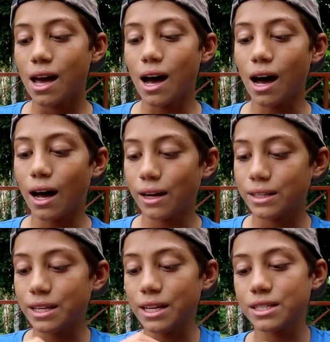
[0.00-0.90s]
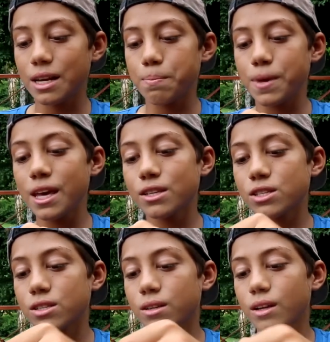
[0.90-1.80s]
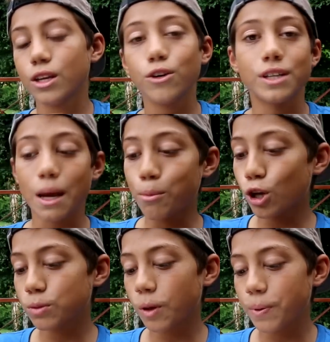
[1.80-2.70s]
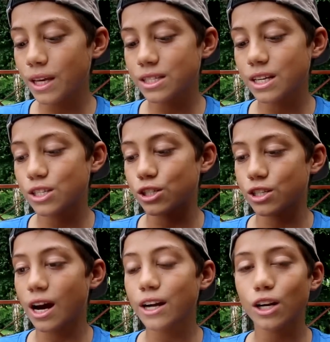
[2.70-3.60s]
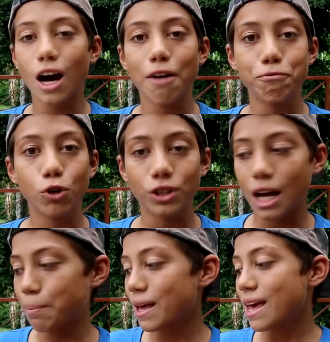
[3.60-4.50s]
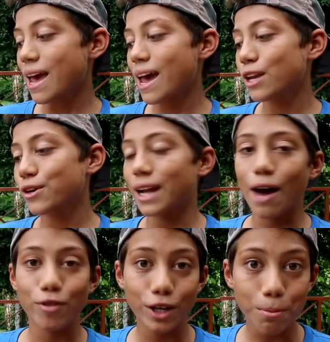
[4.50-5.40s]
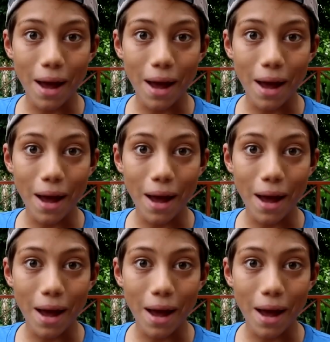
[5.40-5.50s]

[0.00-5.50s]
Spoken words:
a decent piece. You can take multiple pieces, just cut it off, fold it up, and you can have it in your